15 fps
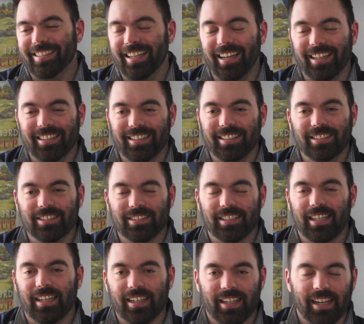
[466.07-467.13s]
Yeah, and it just
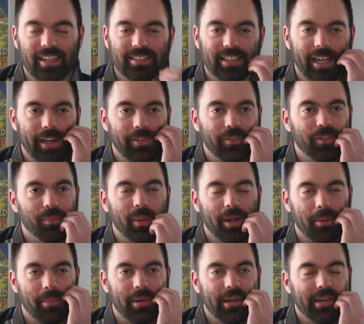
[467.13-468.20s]
kind of cascaded from
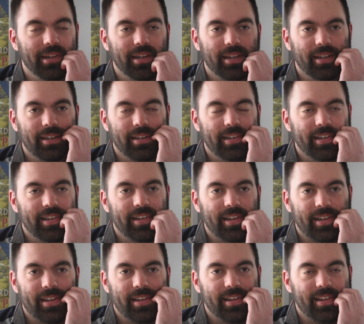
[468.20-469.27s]
there. But
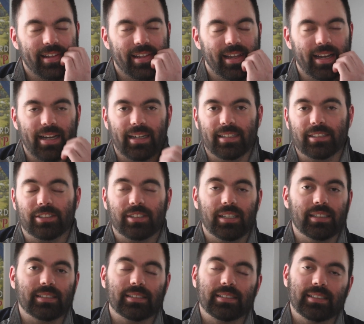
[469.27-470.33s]
yeah, it
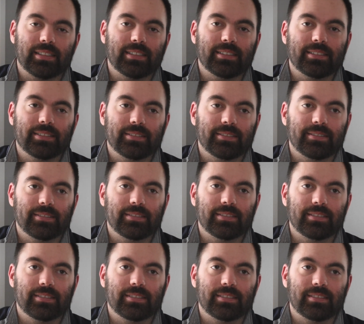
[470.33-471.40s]
just
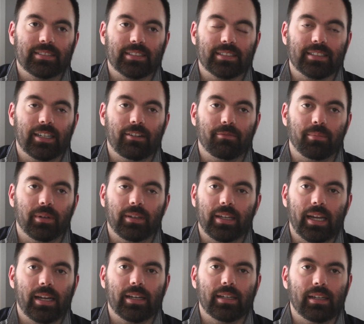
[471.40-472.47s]
tough. But
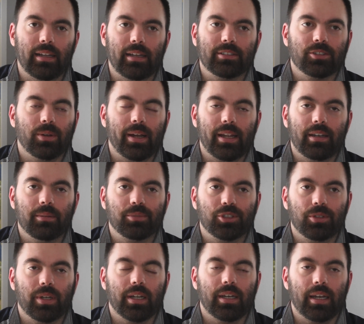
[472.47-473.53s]
yeah, so I ended up
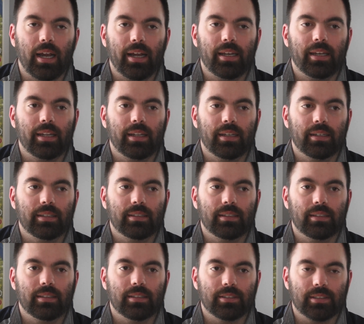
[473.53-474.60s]
shooting a 90
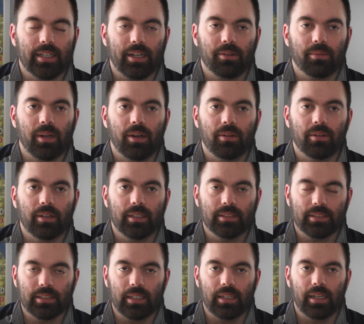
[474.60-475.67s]
in the second round on
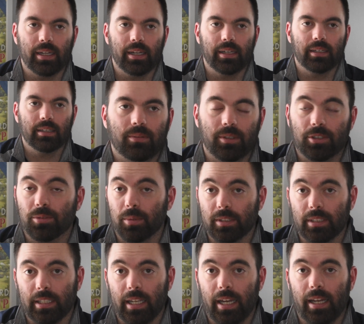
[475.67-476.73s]
Sunday, which
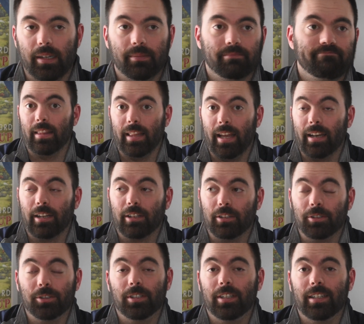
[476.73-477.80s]
once again, that
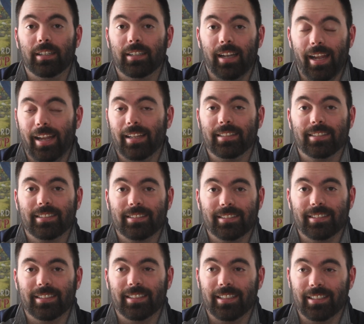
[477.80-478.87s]
included an 8,
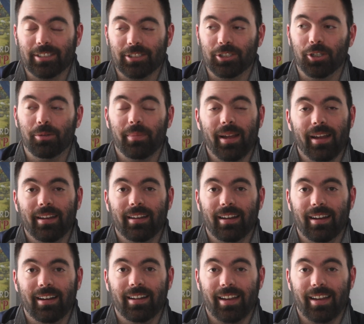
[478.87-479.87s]
a snowman on